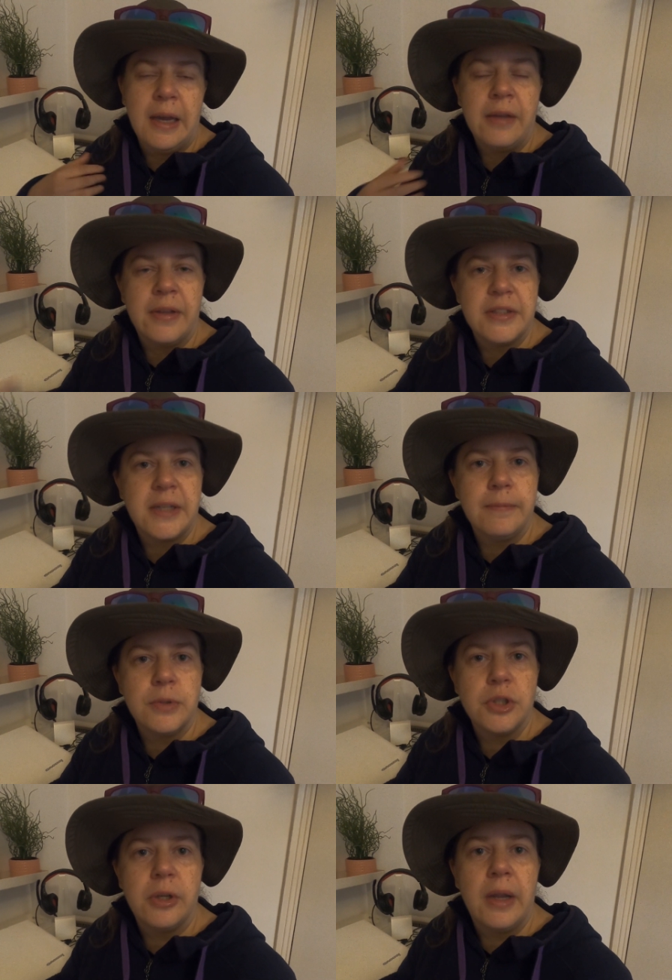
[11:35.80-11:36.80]
at that
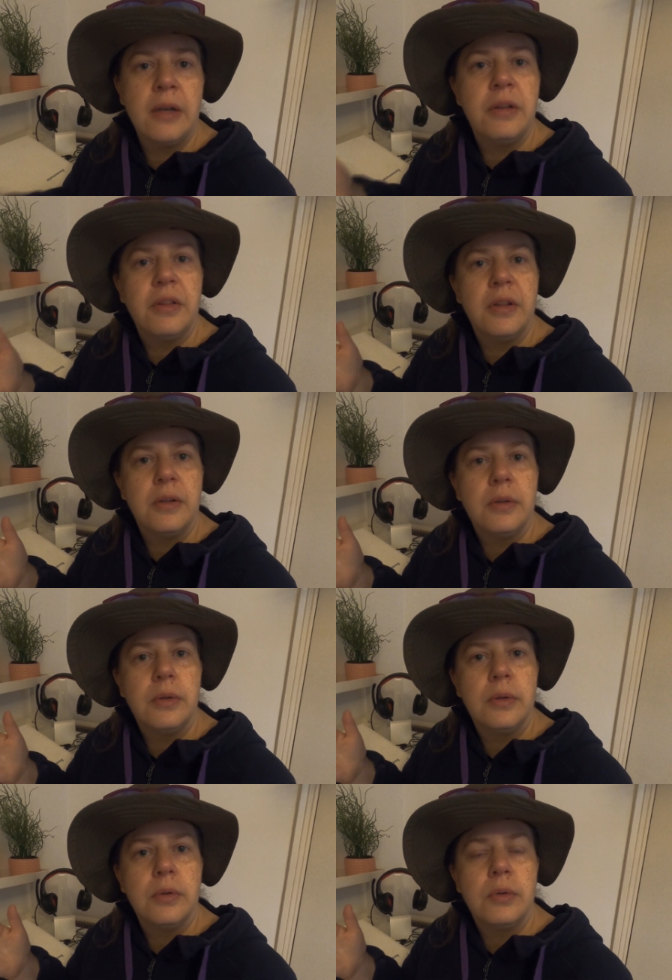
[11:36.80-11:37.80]
temperature, anything
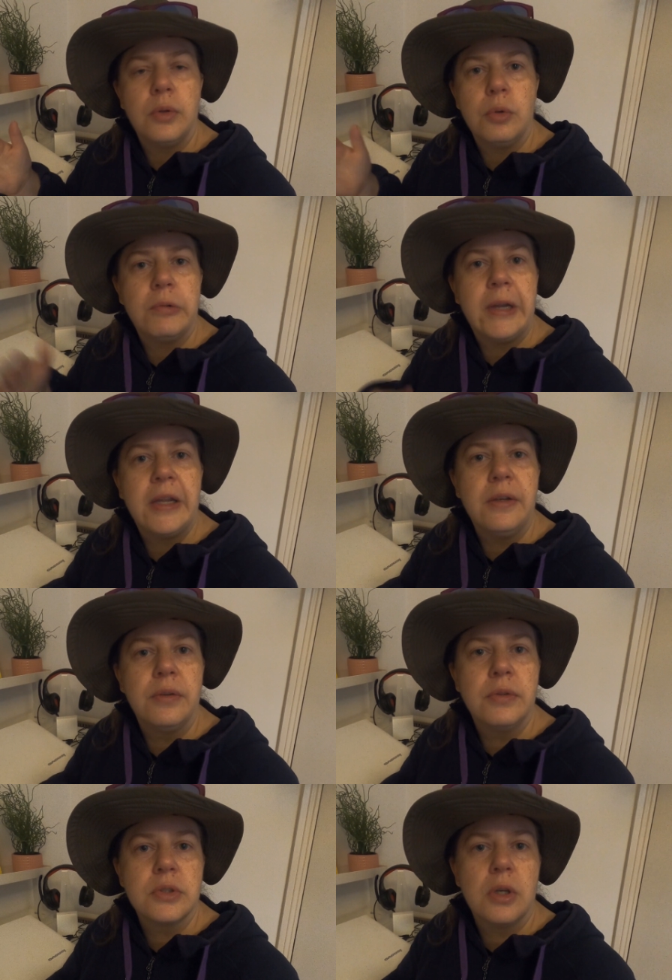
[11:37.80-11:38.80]
that you're
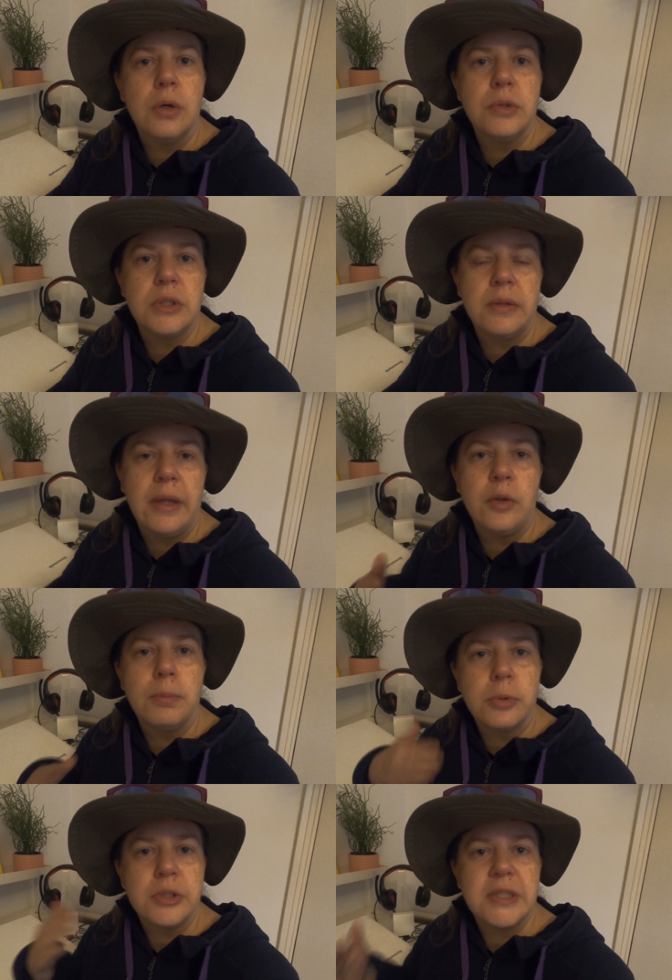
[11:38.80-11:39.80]
in that's colder than that, your
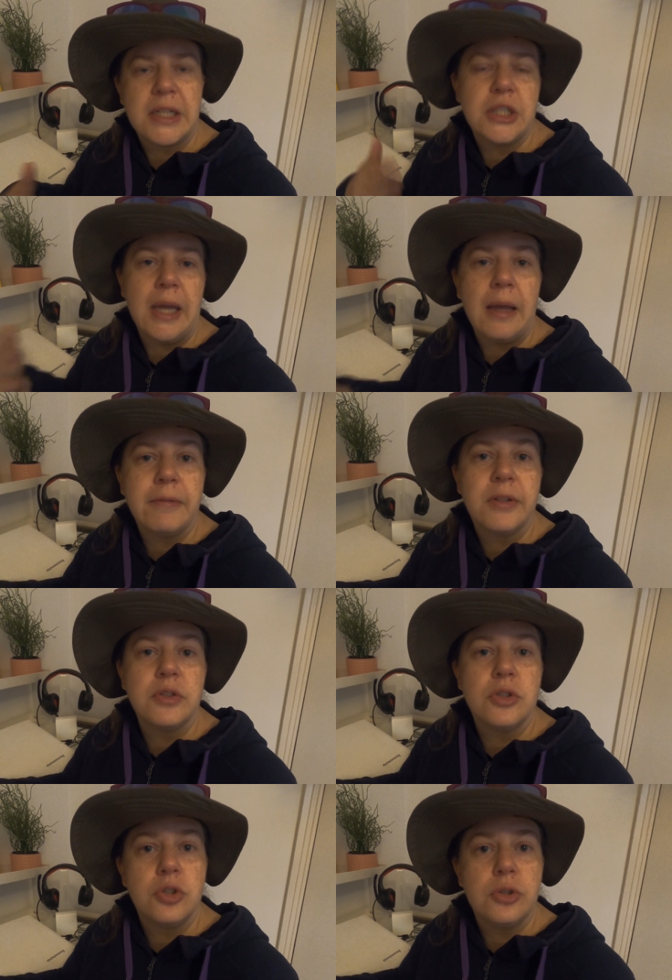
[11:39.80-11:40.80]
body's actually having
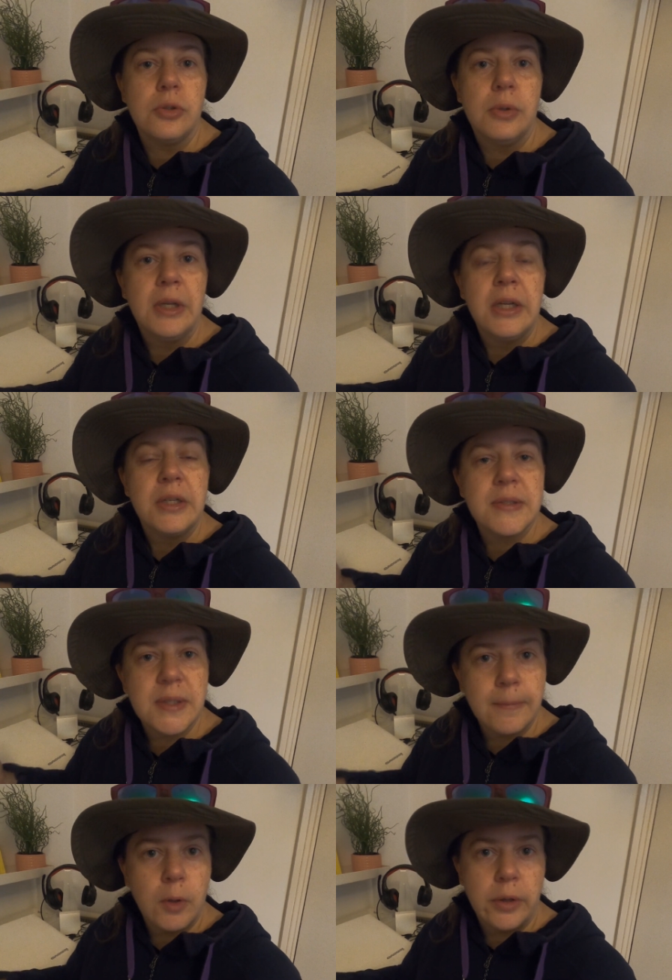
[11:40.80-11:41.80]
to do
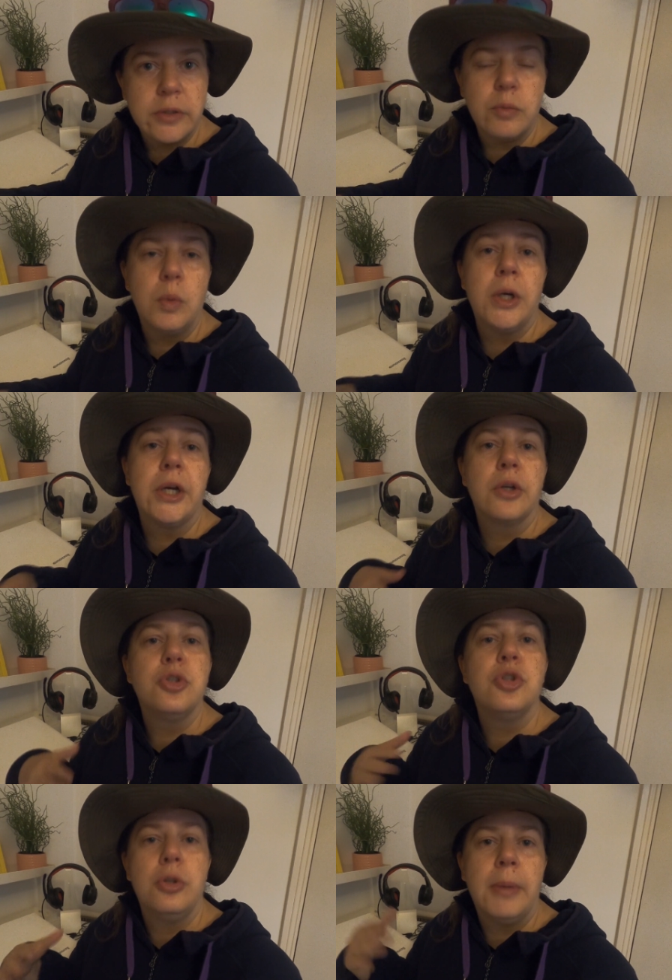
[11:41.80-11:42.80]
some kind of work
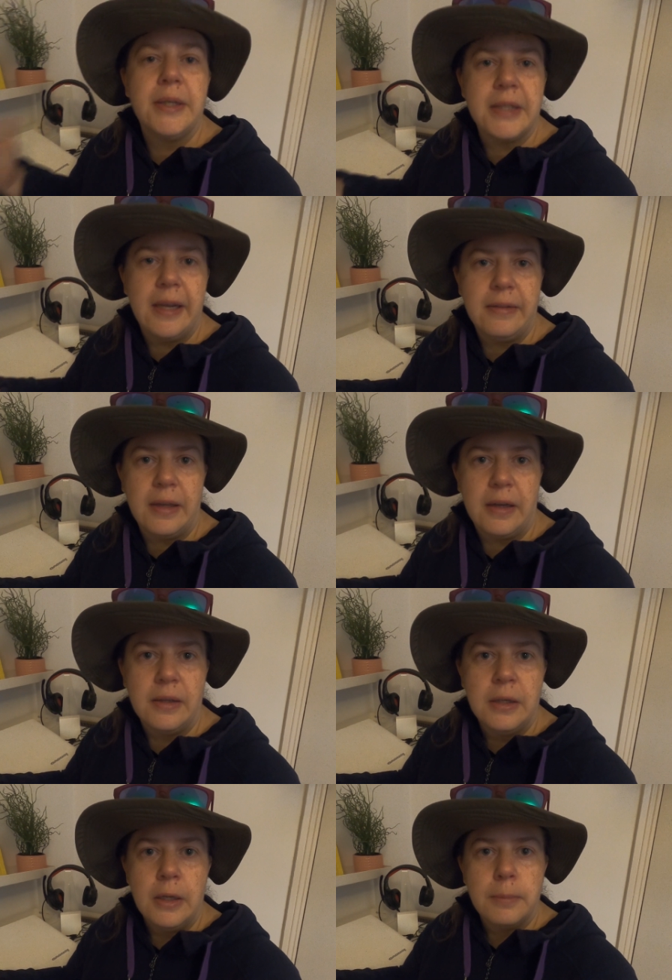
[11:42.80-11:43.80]
to maintain that
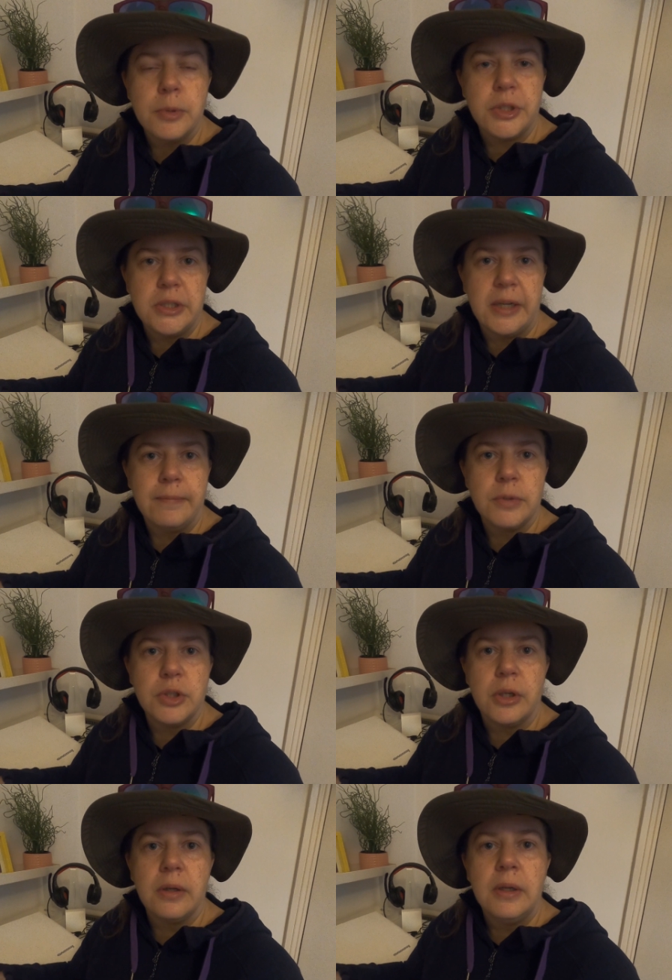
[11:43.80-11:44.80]
body
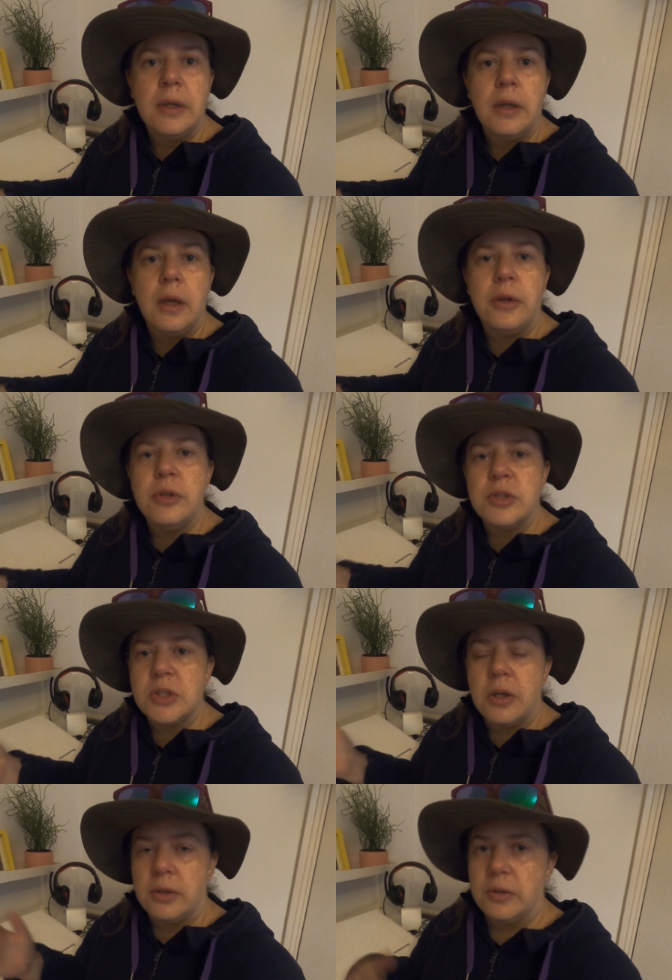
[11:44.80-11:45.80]
temperature. And you
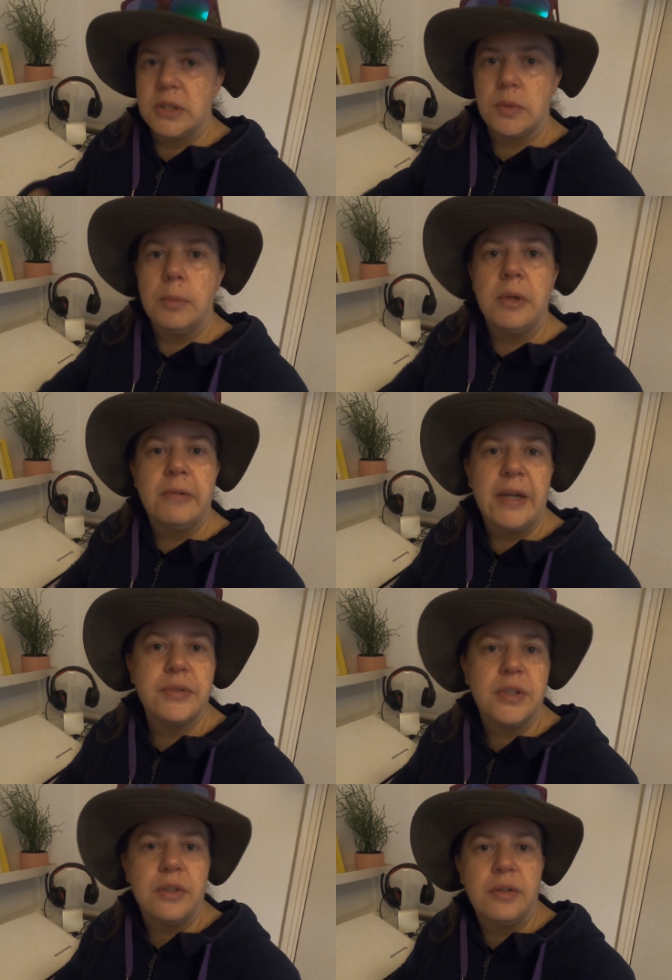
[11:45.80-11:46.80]
start swimming
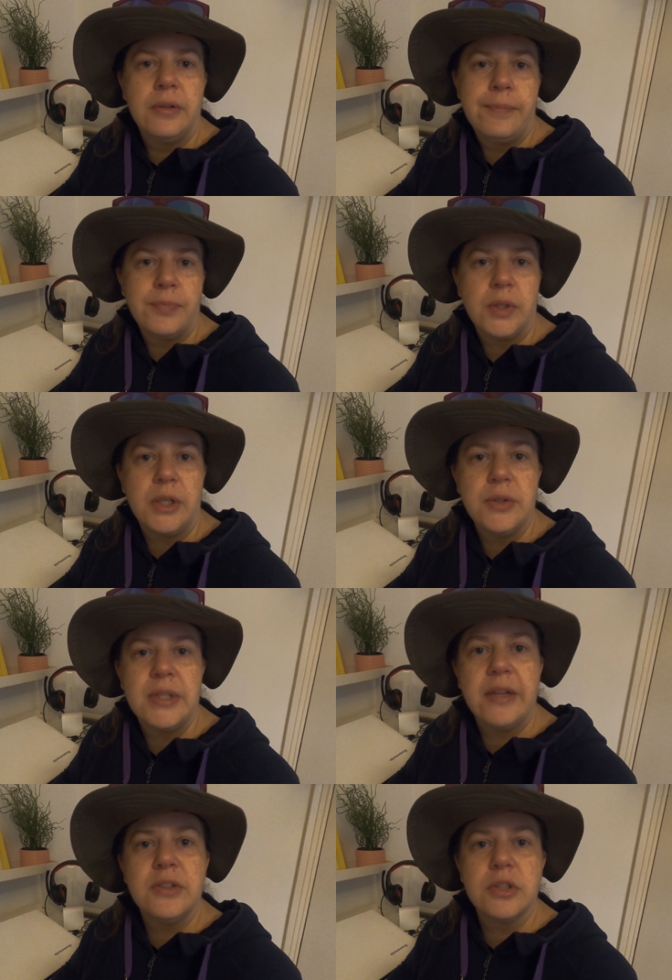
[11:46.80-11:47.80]
around in, I don't know,
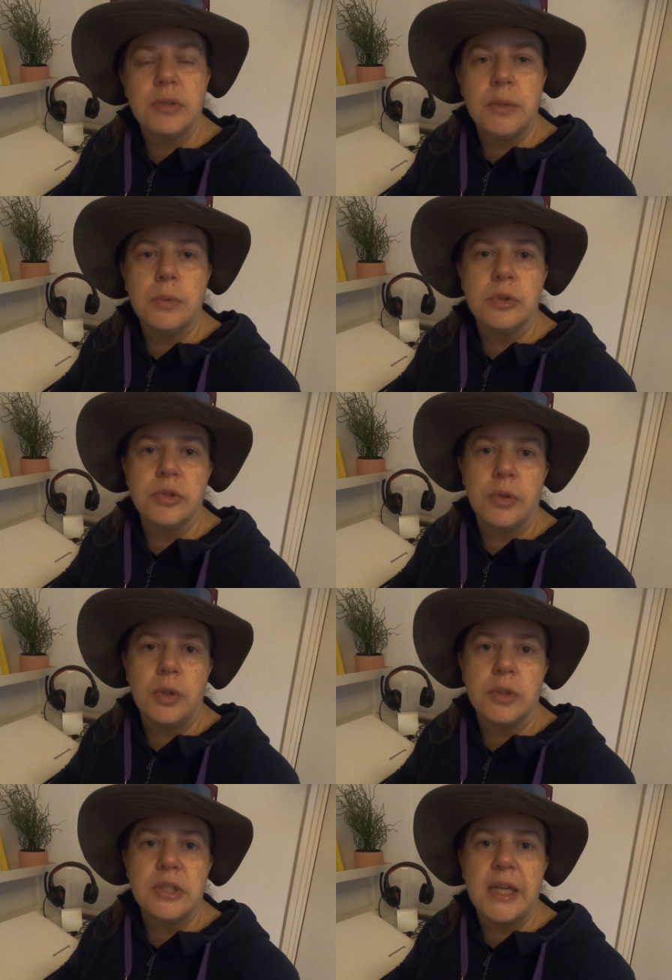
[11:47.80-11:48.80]
10 degree water on a
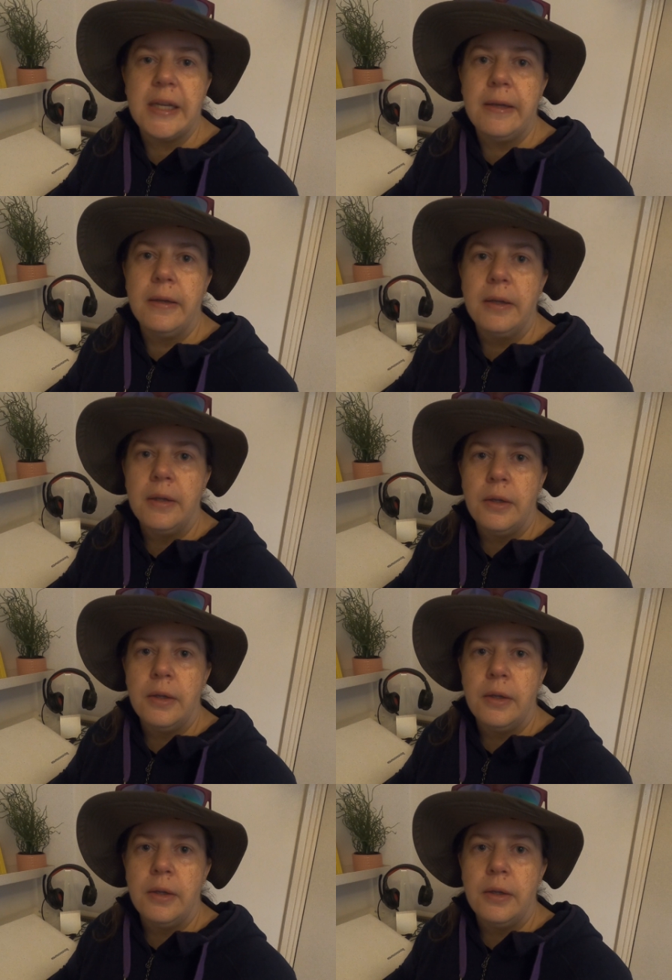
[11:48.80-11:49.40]
hot day,